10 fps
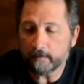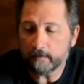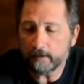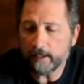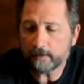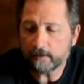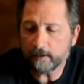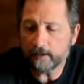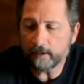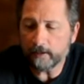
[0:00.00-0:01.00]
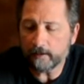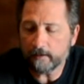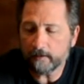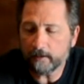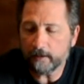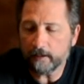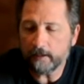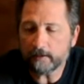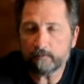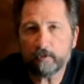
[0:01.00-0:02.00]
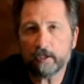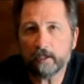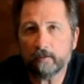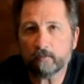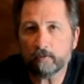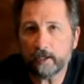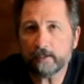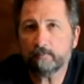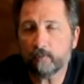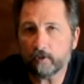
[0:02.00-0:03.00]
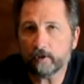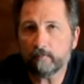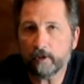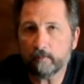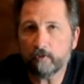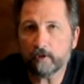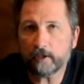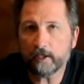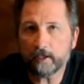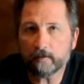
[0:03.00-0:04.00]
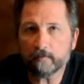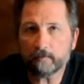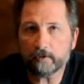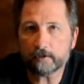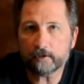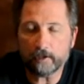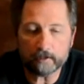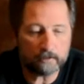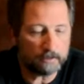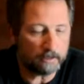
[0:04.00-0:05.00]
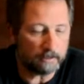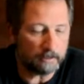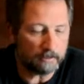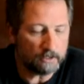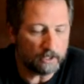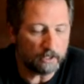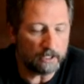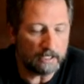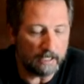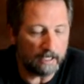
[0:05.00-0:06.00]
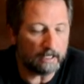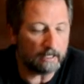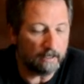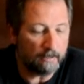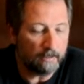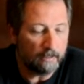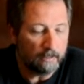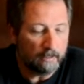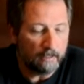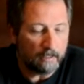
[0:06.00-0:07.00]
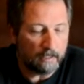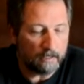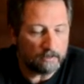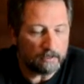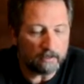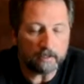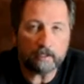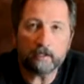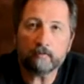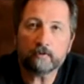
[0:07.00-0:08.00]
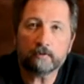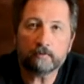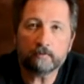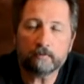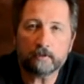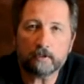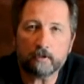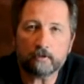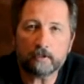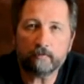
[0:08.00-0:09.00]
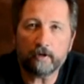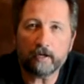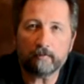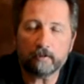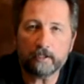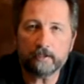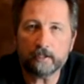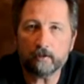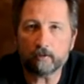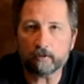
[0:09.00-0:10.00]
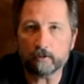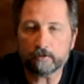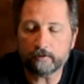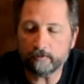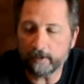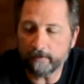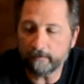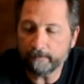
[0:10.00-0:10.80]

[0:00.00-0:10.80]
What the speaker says: It's actually an ESP Race Ported Big Bore Kit for the stock Changyang engine that comes with the Losi 5, or at least the older Losi 5.